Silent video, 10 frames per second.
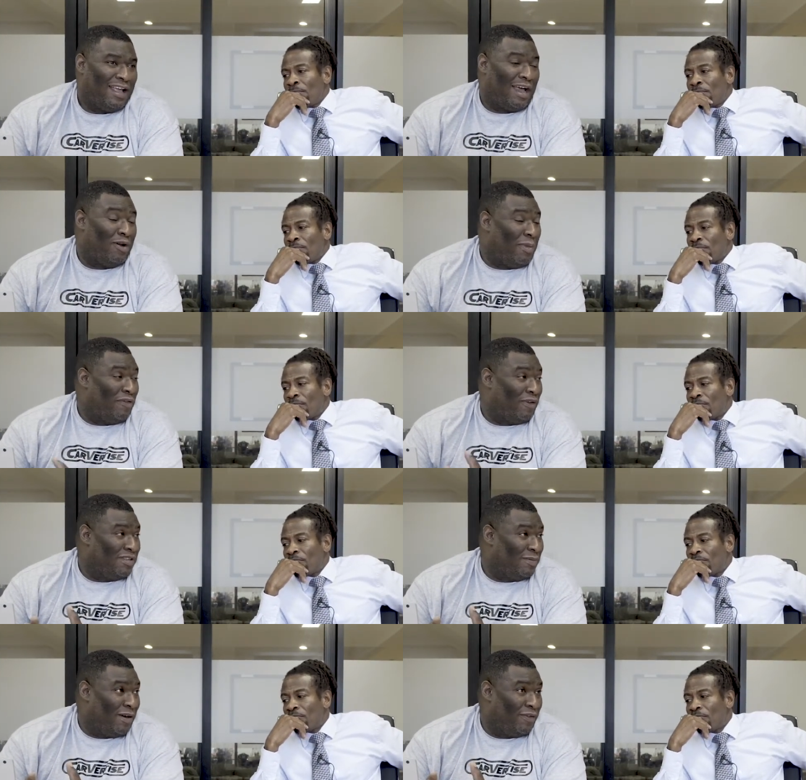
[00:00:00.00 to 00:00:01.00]
Speaker 1: I know my
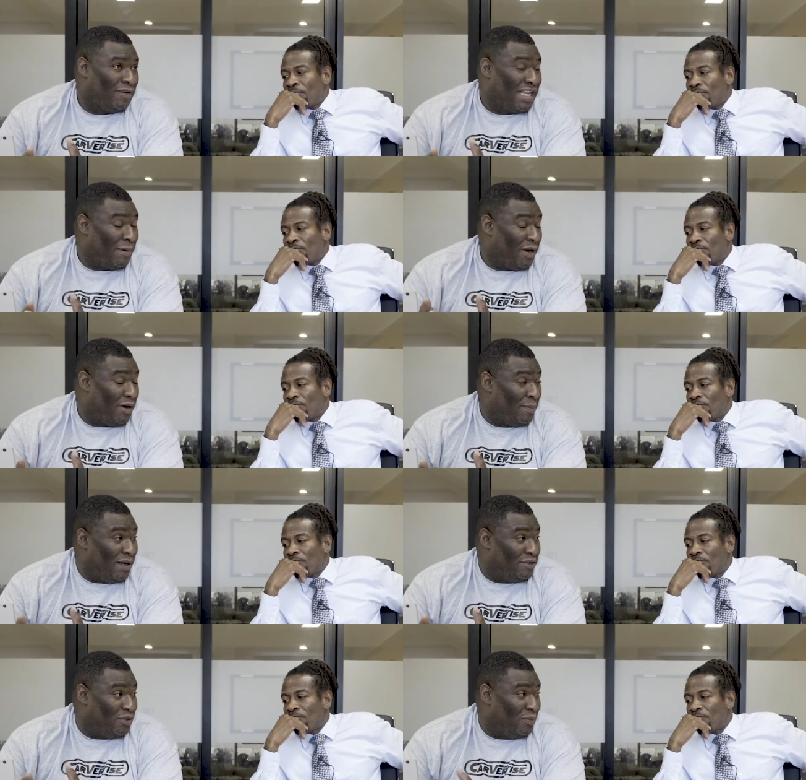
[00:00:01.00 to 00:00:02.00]
first my first time hearing
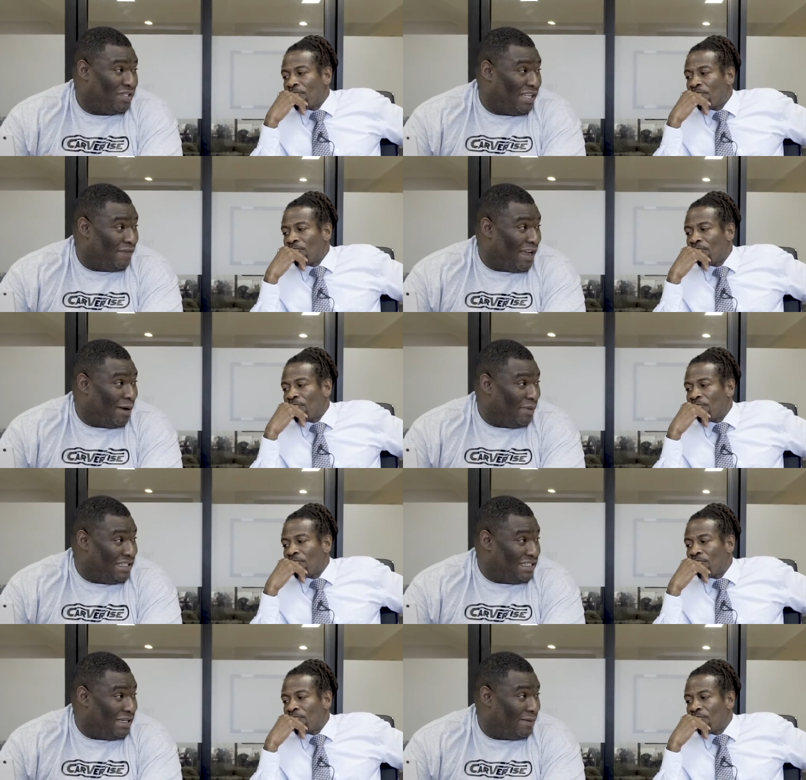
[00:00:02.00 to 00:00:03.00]
about you was Deaf Comedy
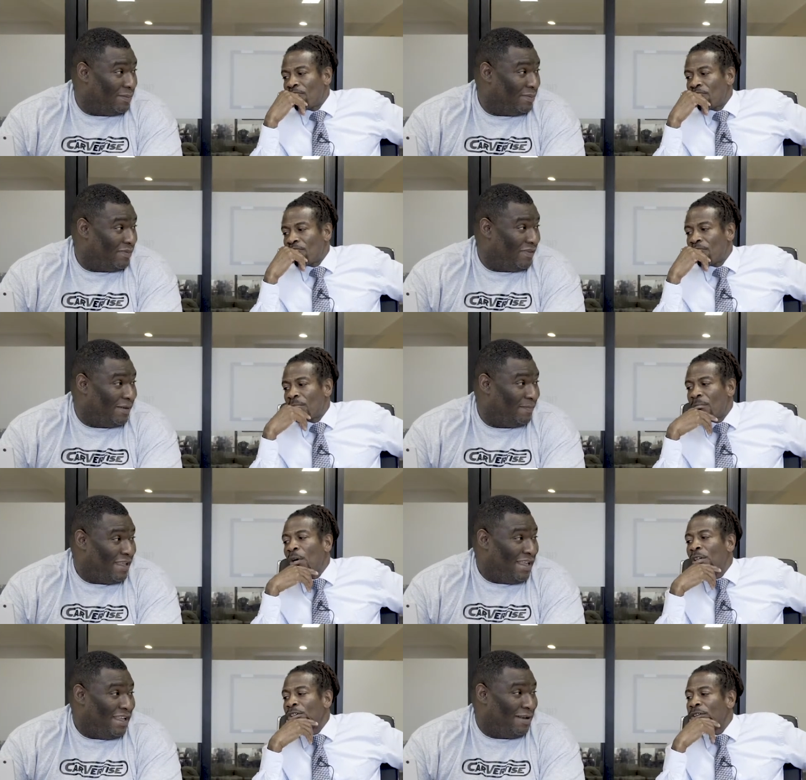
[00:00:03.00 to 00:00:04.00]
Jam, right?
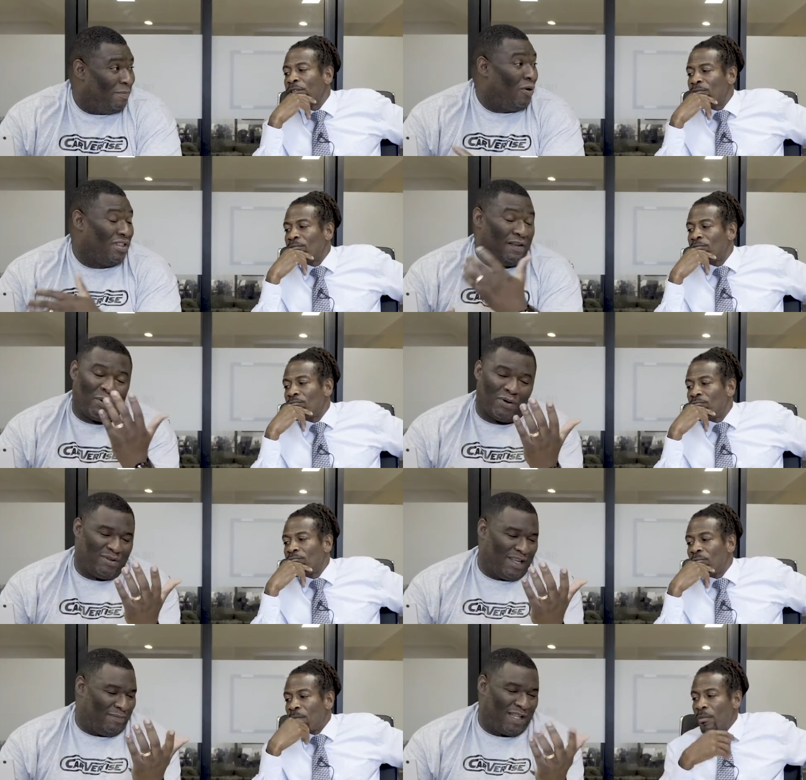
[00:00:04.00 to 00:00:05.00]
Poetry. Po Deaf
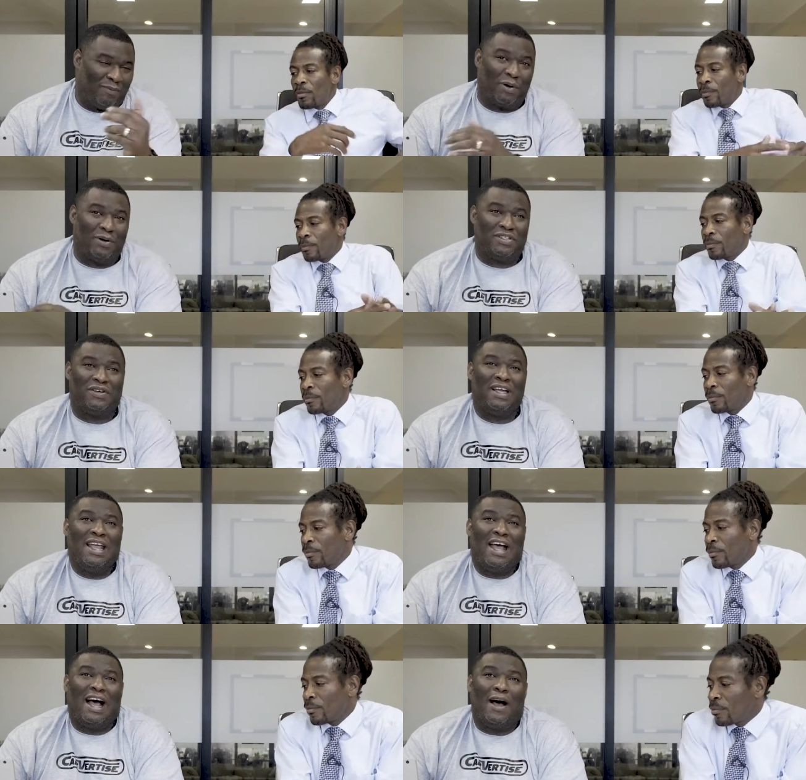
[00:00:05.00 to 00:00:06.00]
Poetry, yeah, Deaf Poetry.
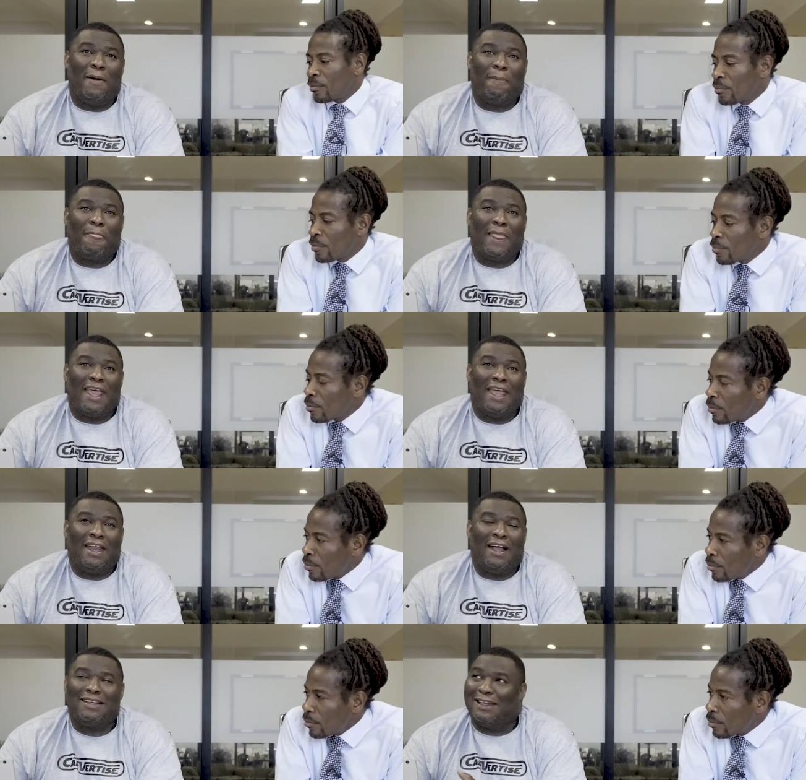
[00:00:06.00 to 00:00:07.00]
Um,
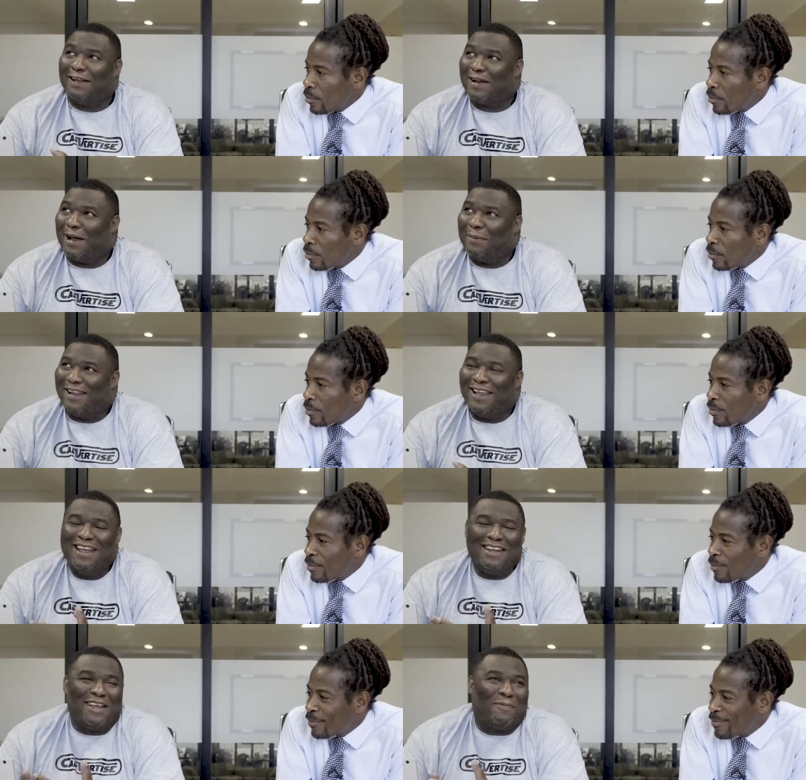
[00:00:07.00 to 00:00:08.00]
and I said that comedy,
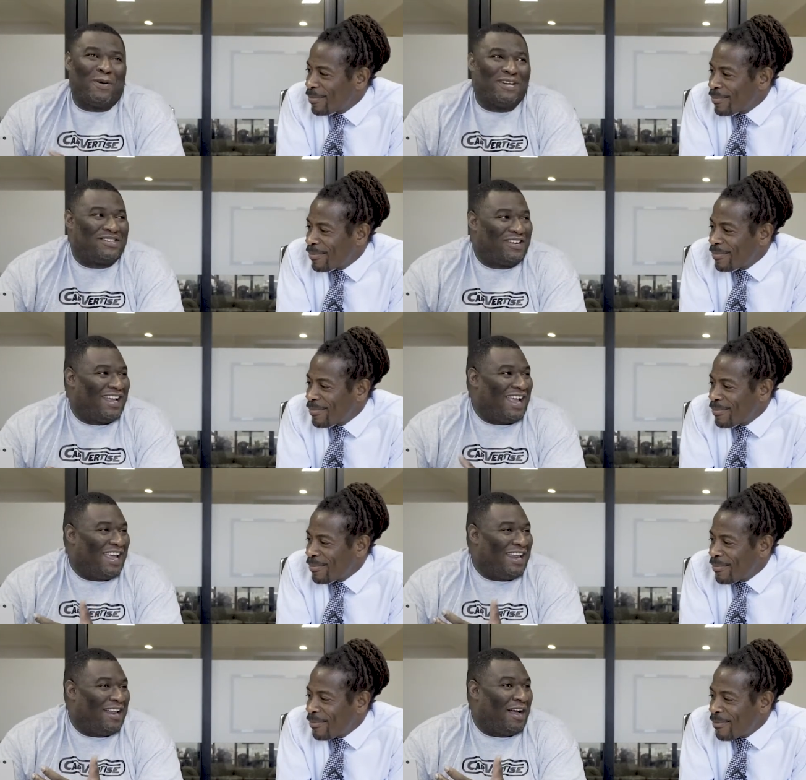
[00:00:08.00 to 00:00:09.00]
that poetry,
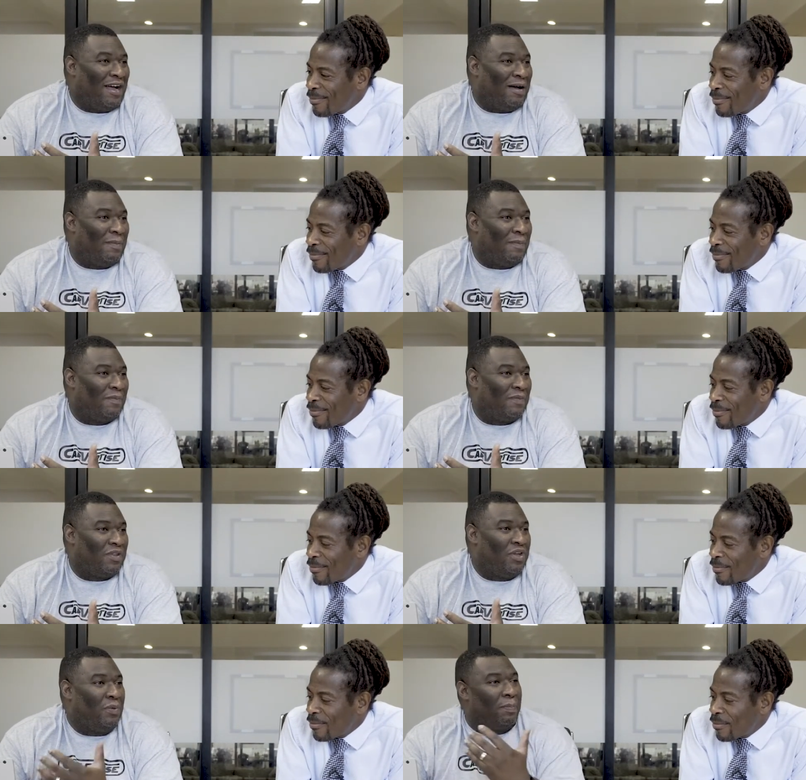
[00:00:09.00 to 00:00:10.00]
and um,
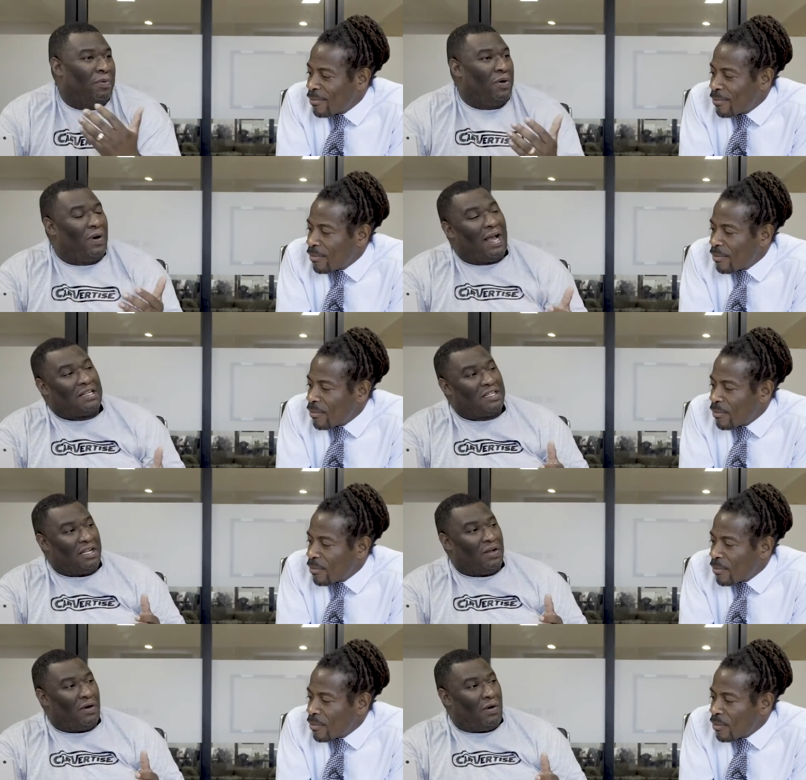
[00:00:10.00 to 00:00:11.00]
you were you were
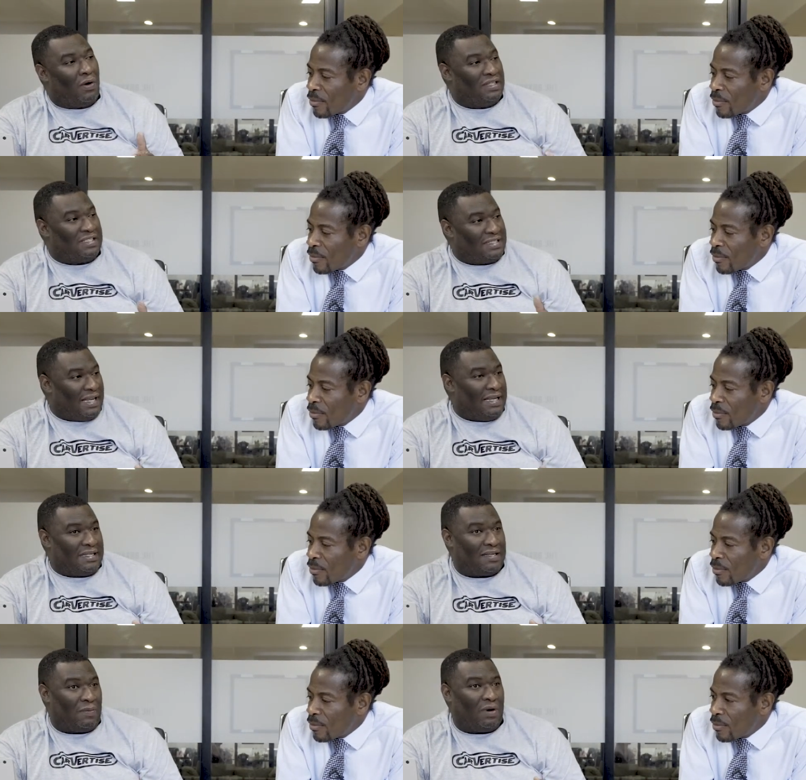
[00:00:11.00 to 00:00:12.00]
actually on stage
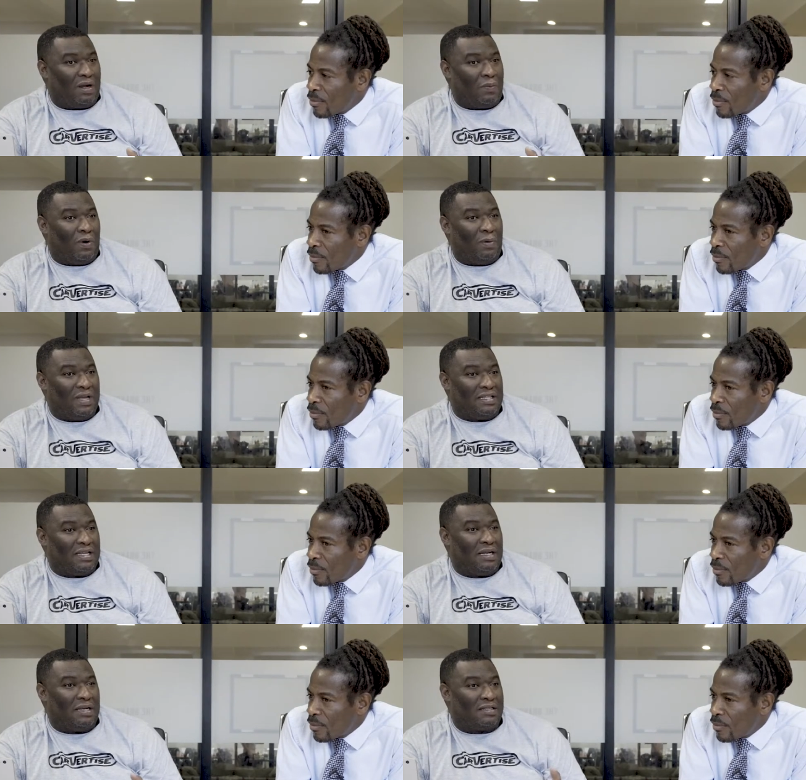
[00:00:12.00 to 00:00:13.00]
somewhere in
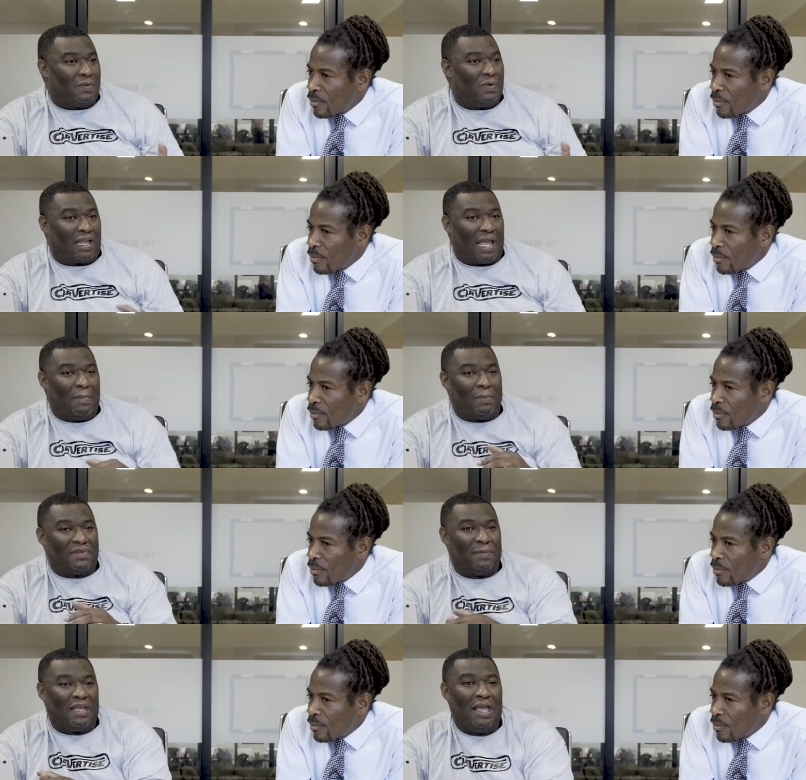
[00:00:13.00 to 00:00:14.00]
Wilmington, and someone came up
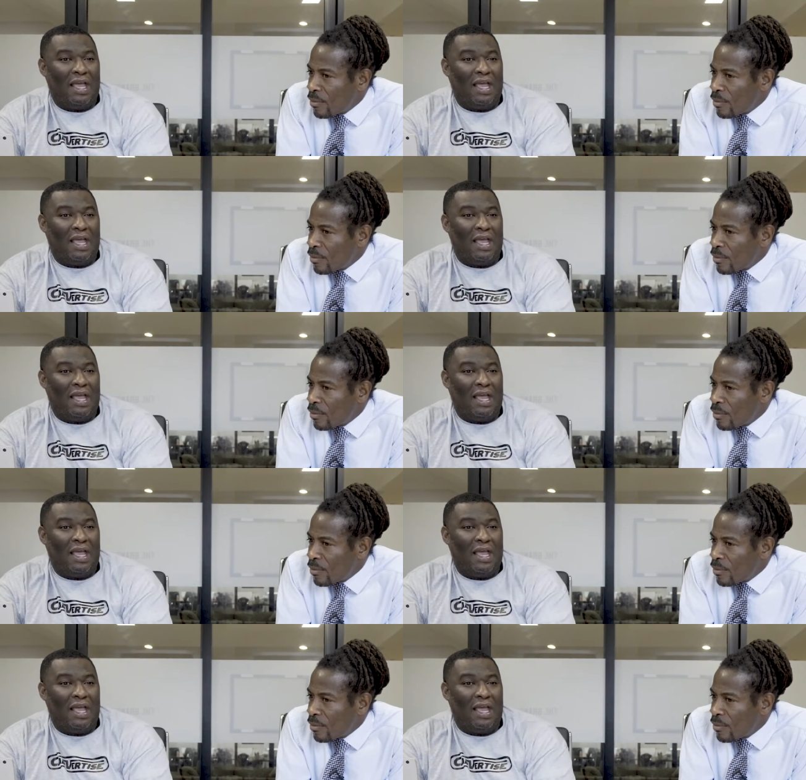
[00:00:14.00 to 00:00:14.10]
to me